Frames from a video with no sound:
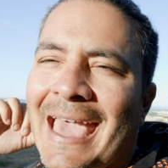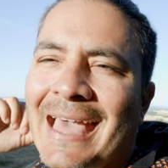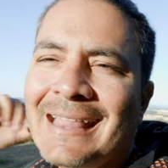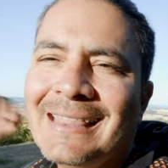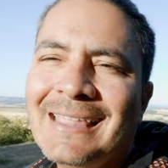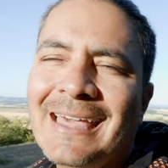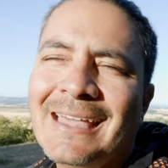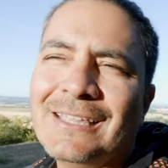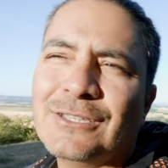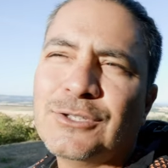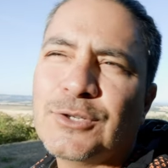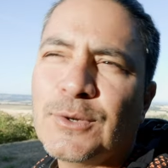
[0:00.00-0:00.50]

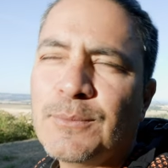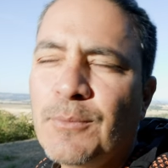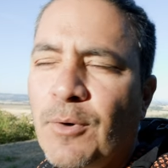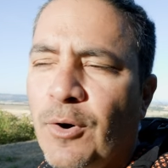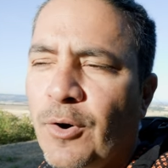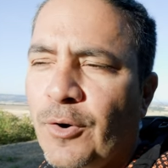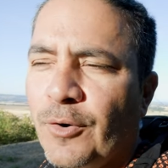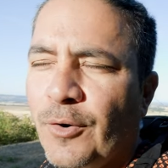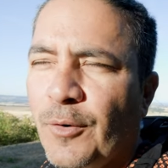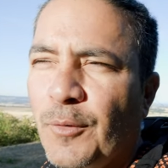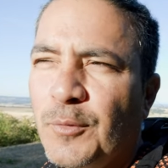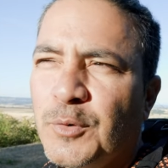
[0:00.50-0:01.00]
And then
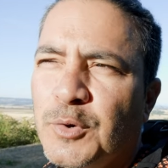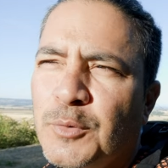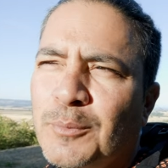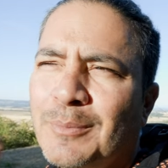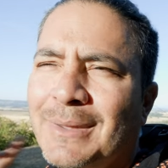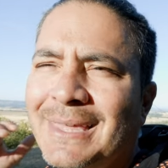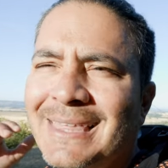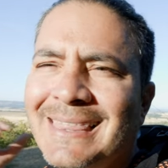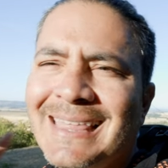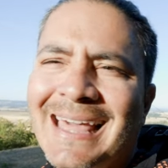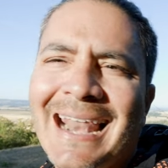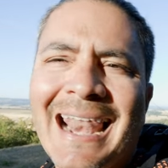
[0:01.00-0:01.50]
tomorrow
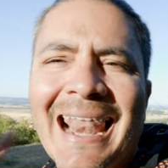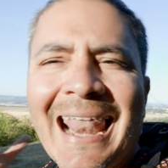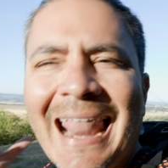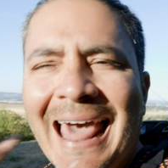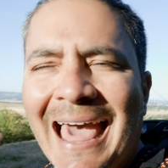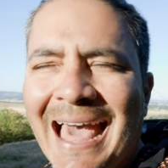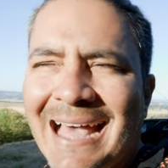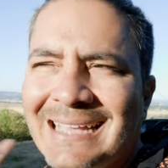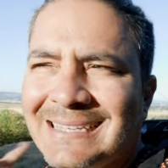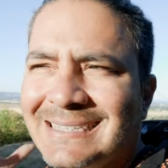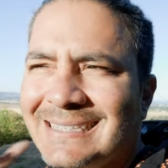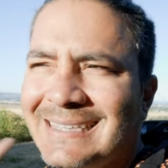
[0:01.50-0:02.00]
will be the
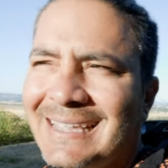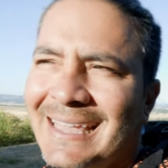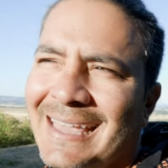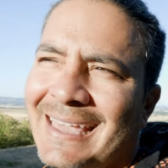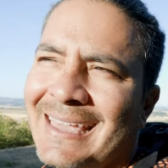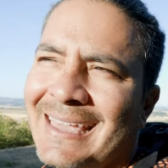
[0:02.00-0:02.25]
last